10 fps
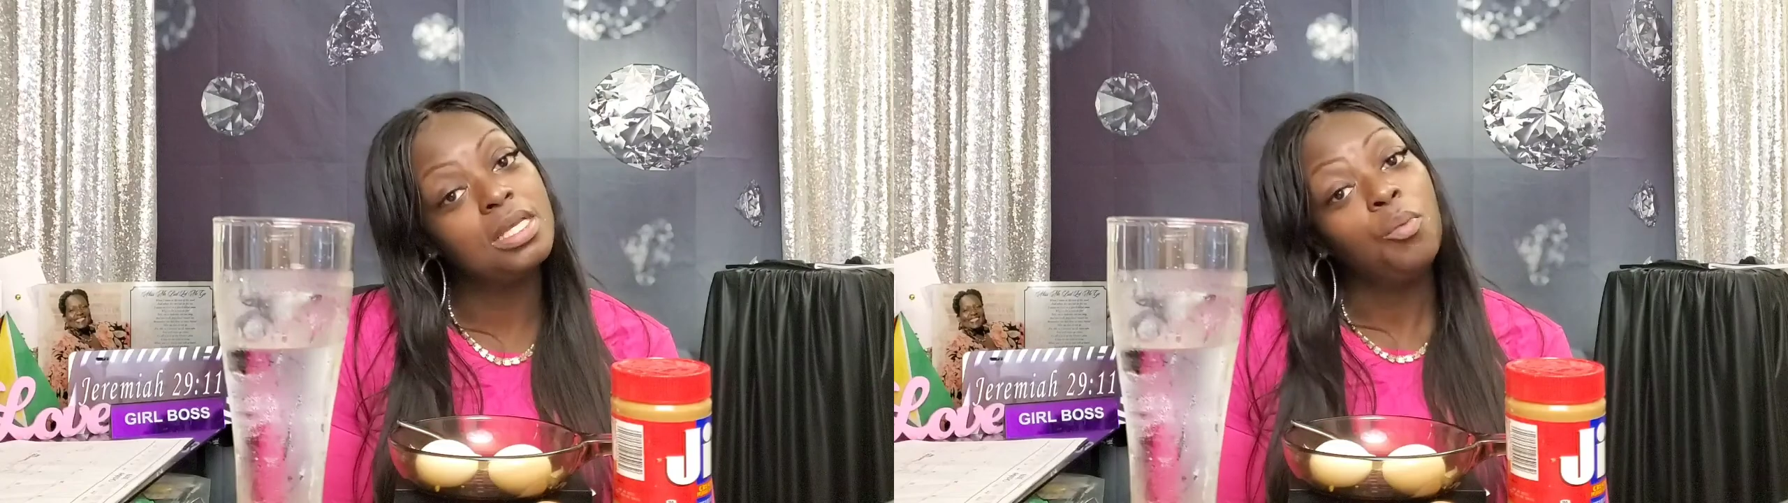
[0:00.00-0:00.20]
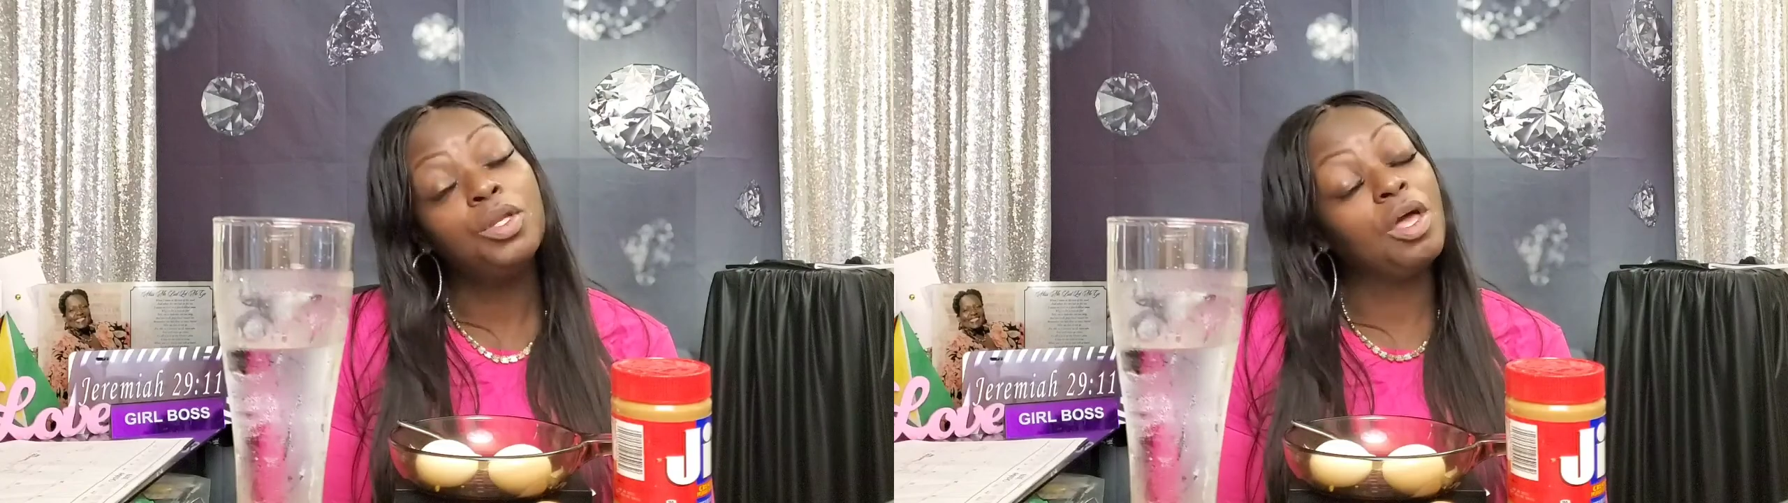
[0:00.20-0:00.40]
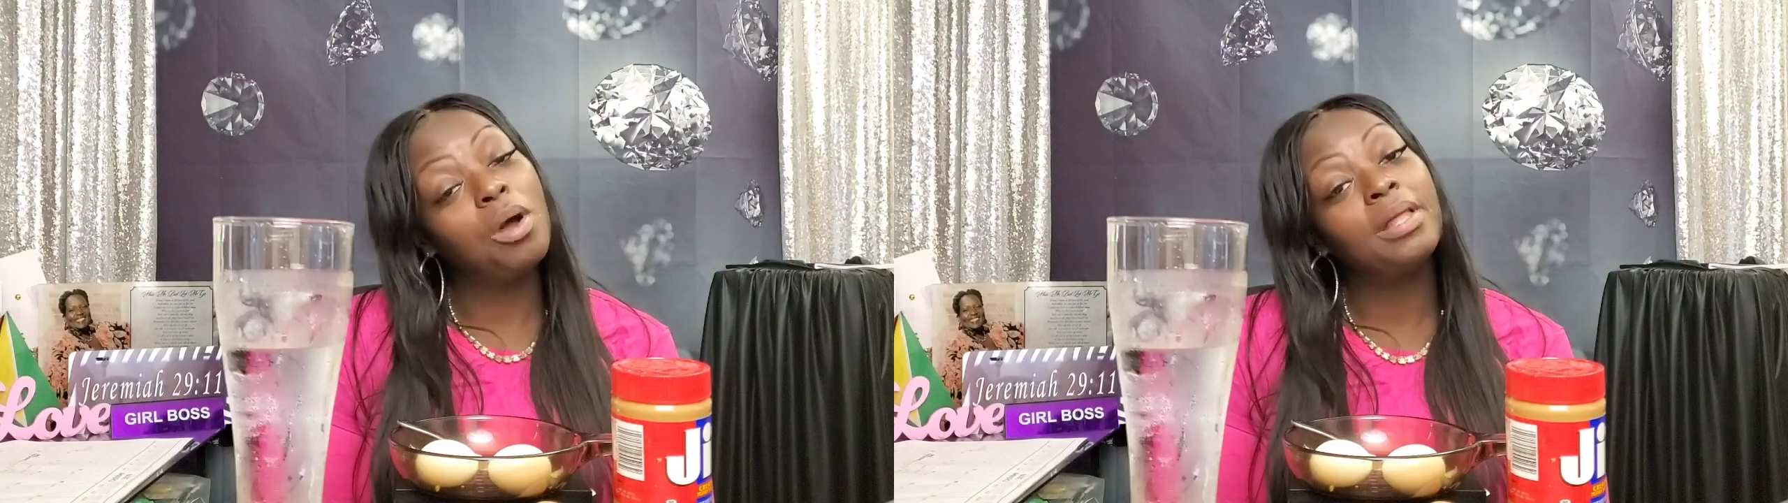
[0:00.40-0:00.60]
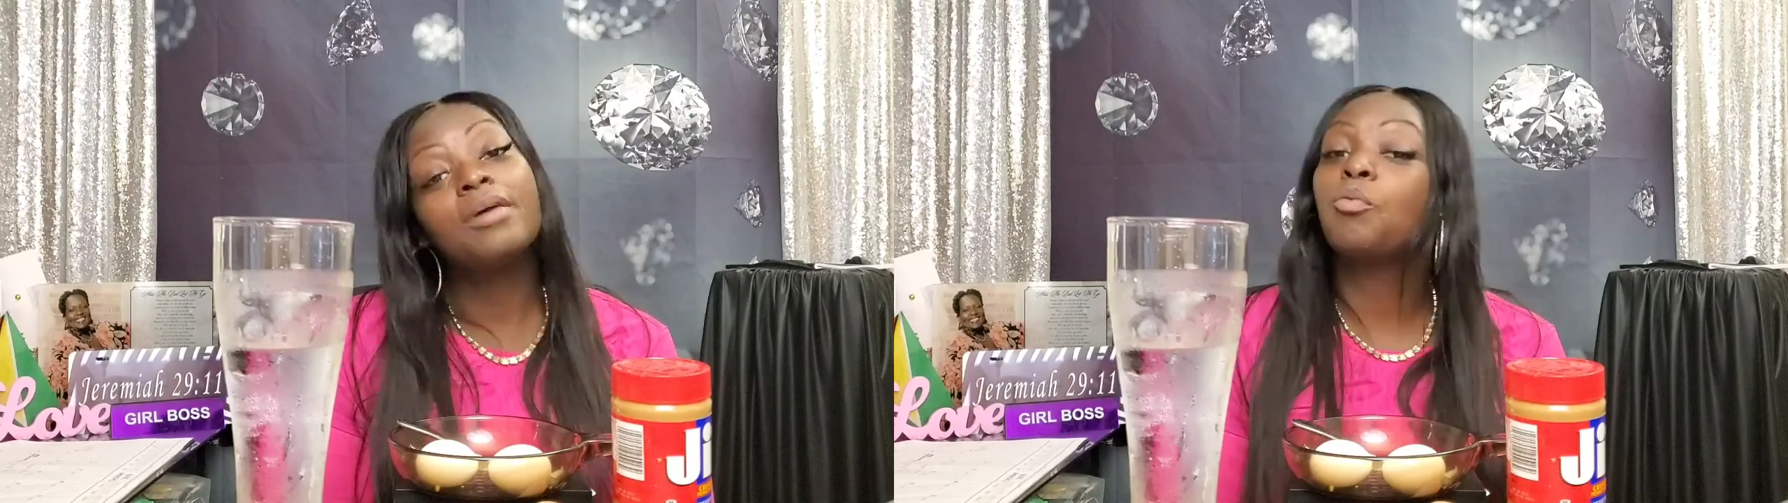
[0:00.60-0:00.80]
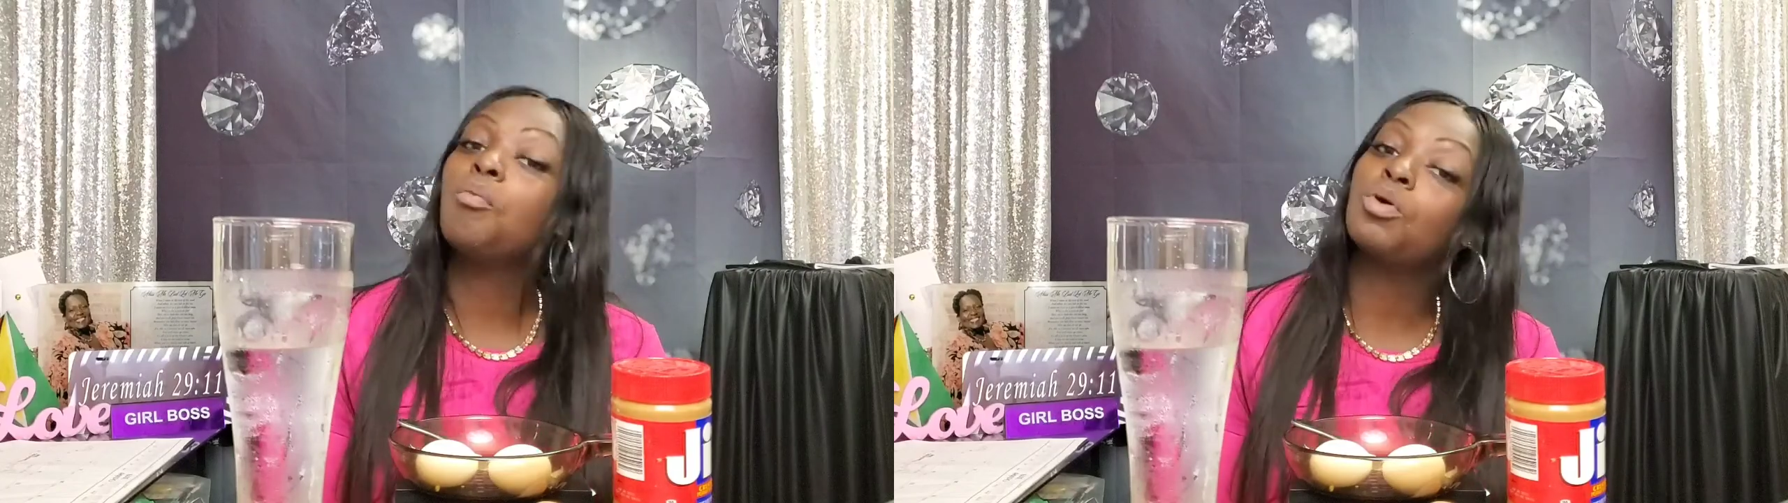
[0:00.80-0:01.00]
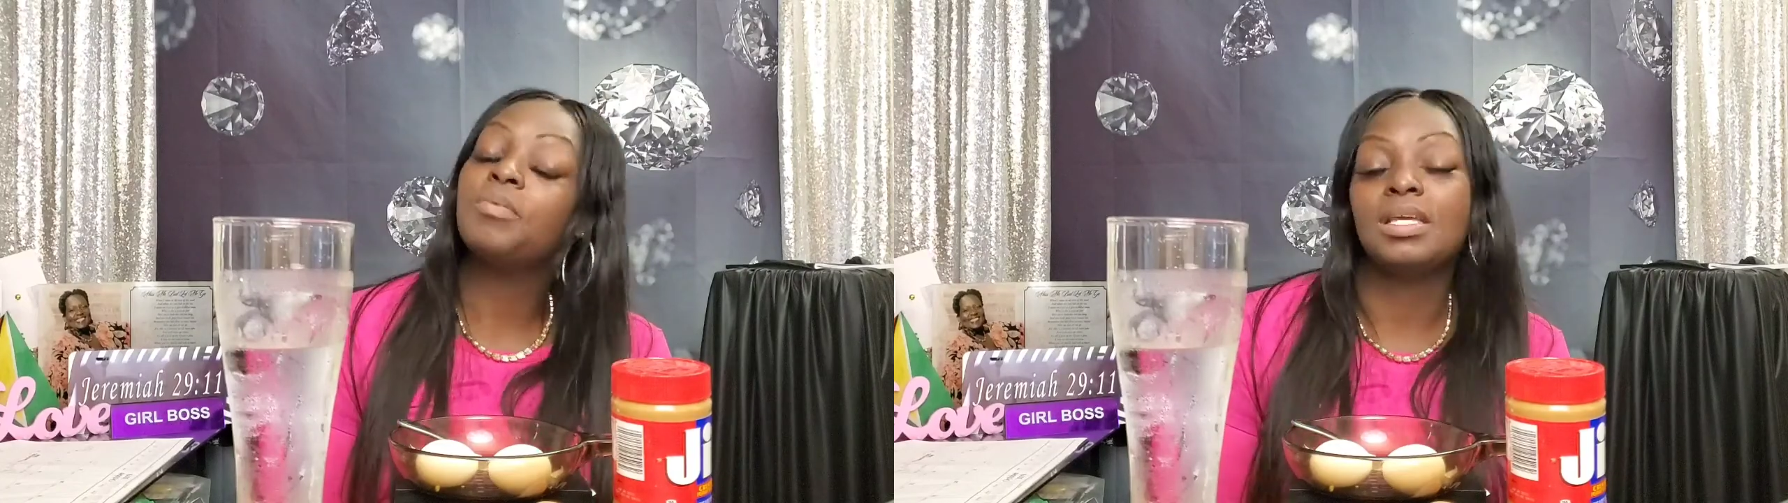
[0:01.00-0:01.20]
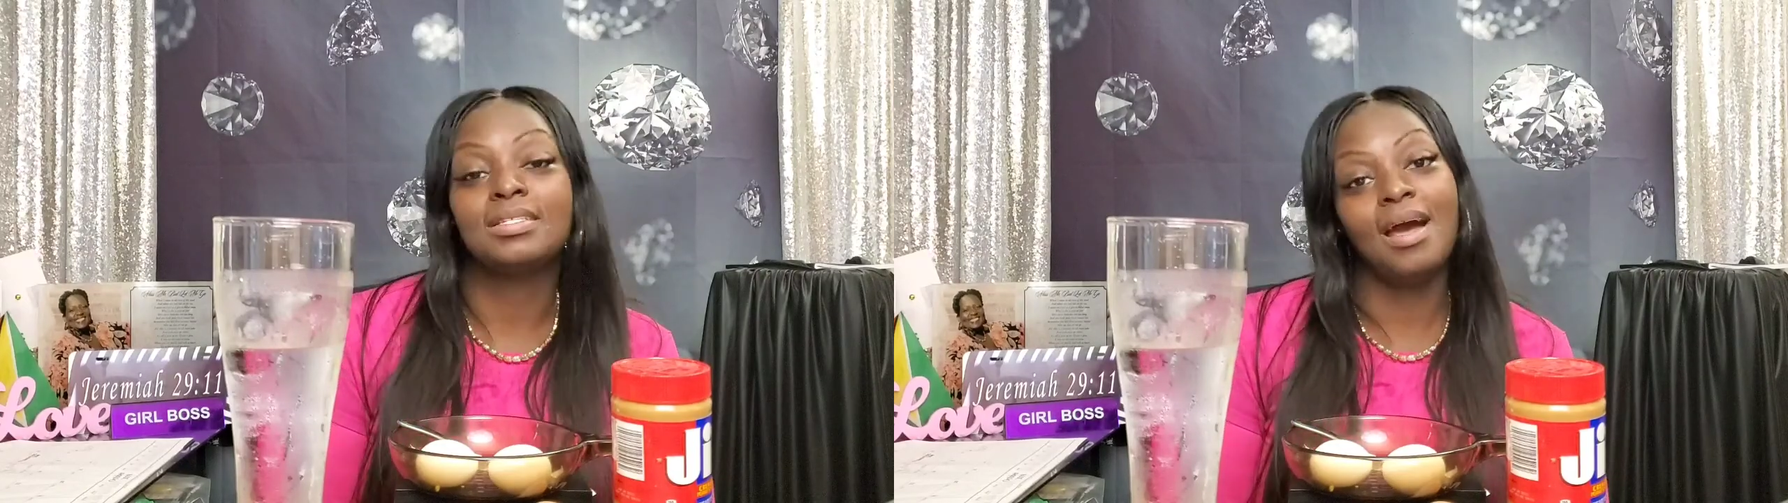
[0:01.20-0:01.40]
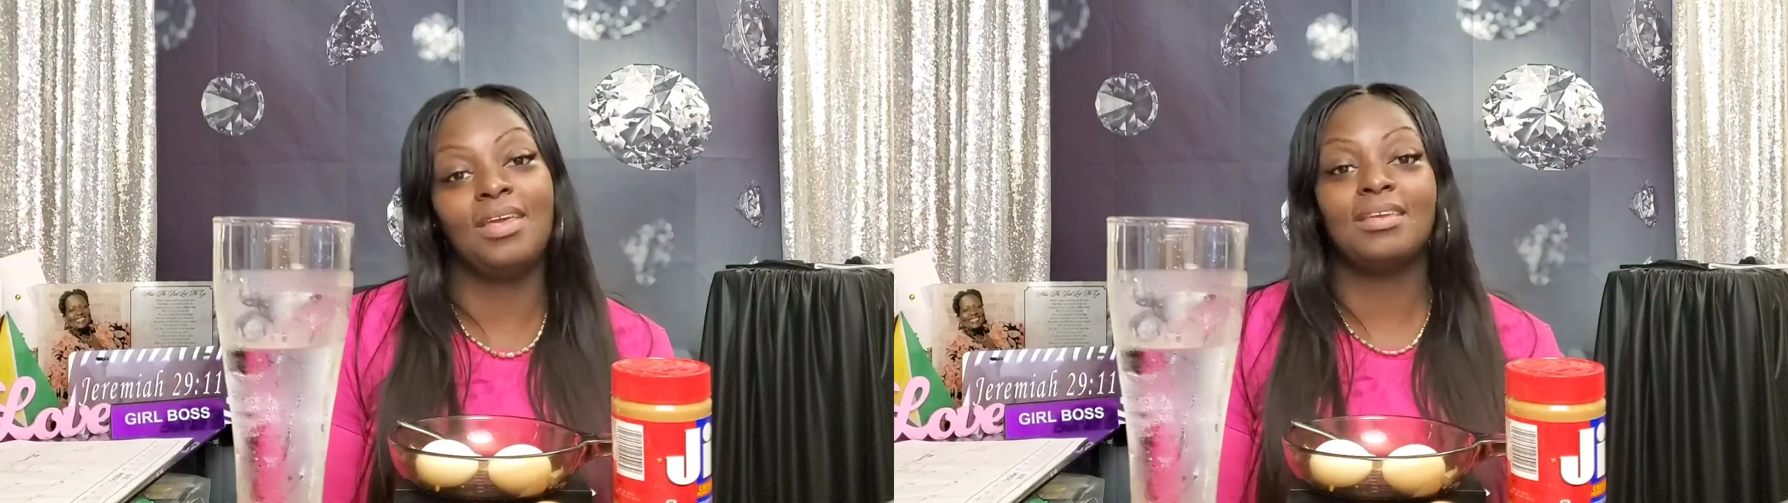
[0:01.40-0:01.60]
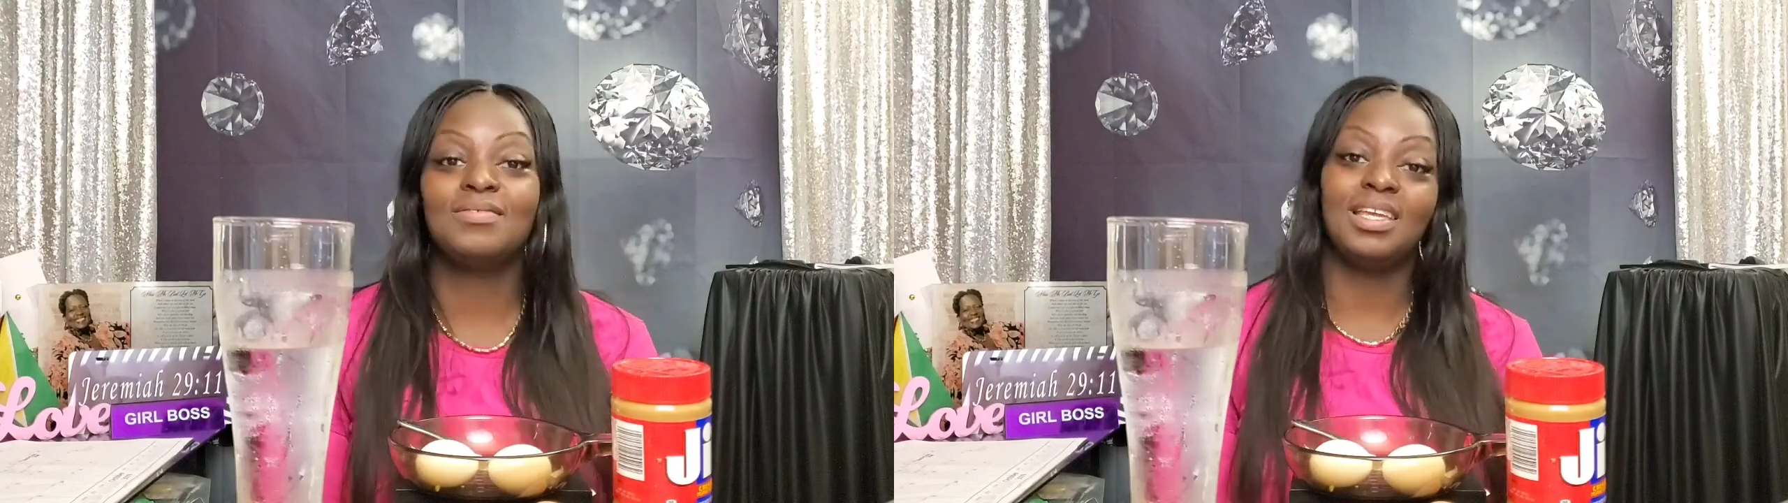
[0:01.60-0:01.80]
Love you guys and thank you